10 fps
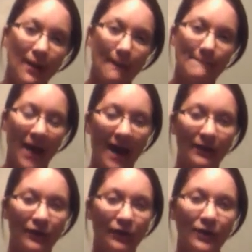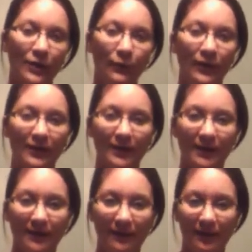battle with
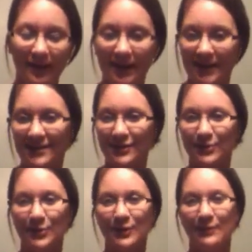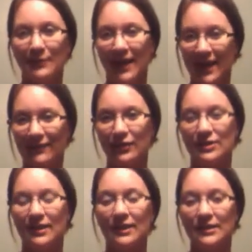eating disorder, behaviors,
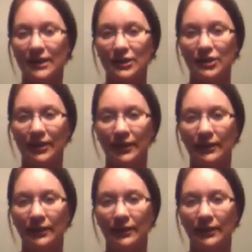and addiction